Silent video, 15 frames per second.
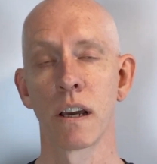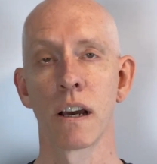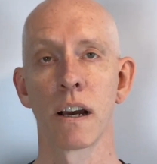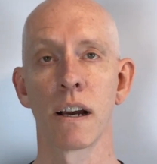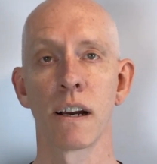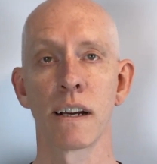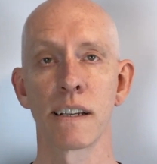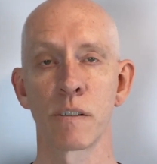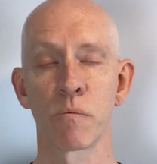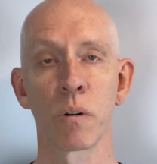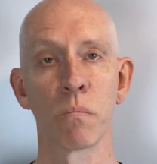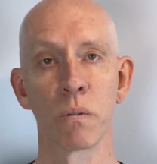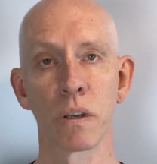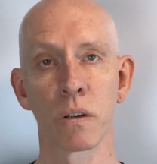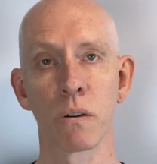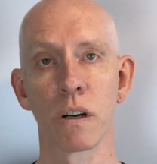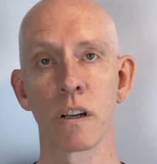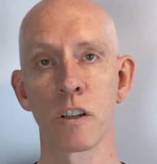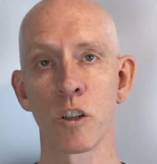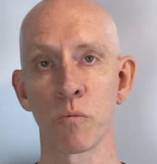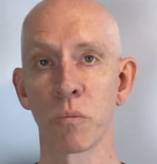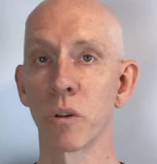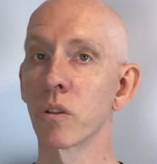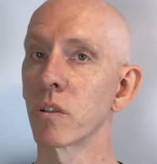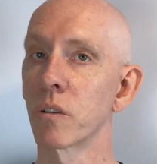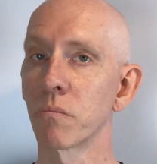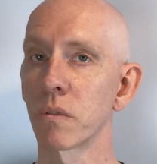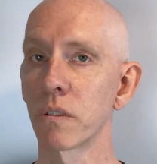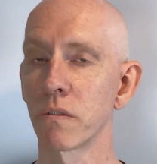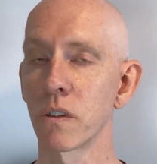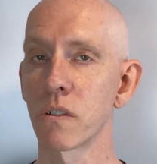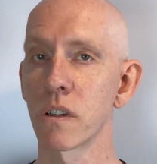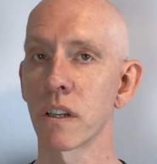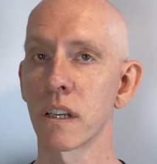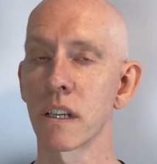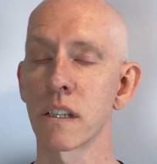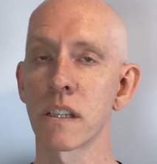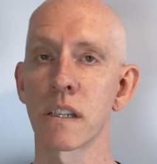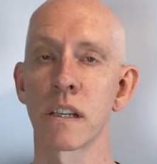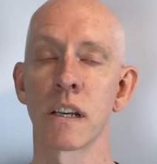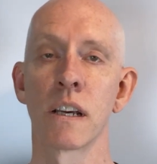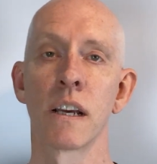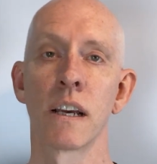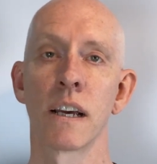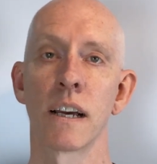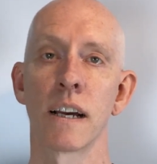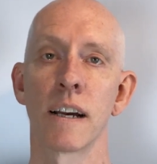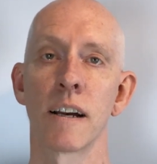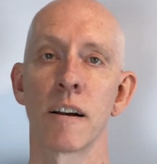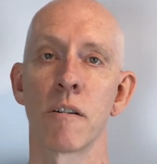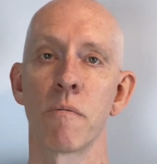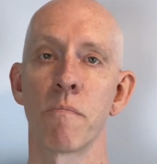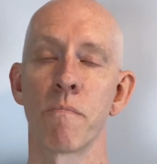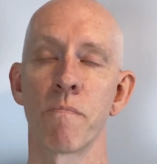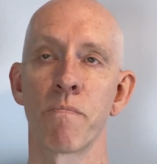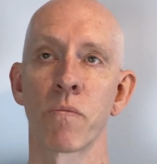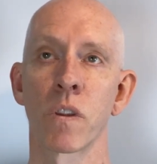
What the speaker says: It's probably quite a small number of user needs, you